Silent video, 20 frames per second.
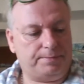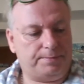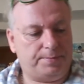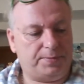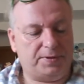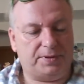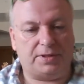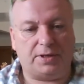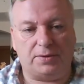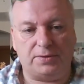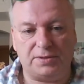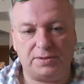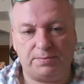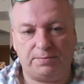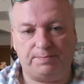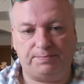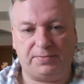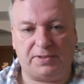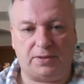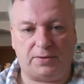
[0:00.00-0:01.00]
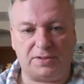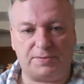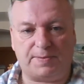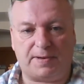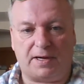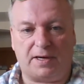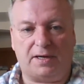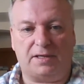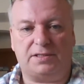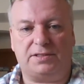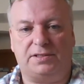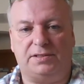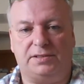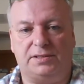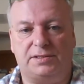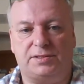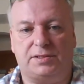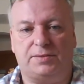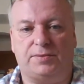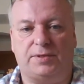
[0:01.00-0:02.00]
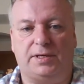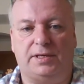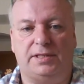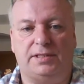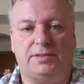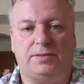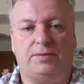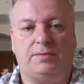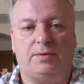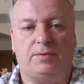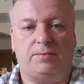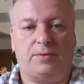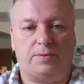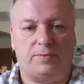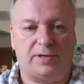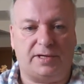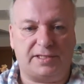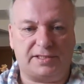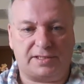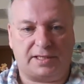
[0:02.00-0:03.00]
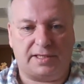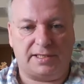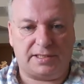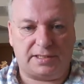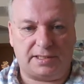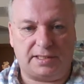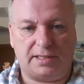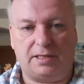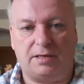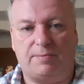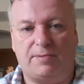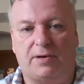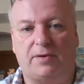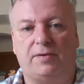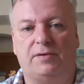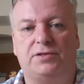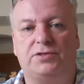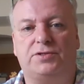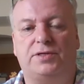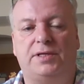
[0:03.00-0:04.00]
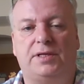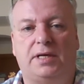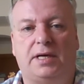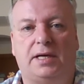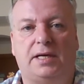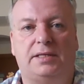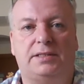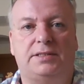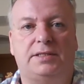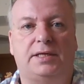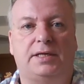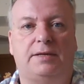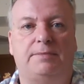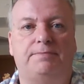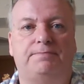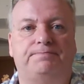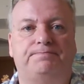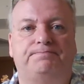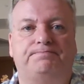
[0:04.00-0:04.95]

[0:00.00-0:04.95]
But those particles, right, were excited in a laboratory, and they're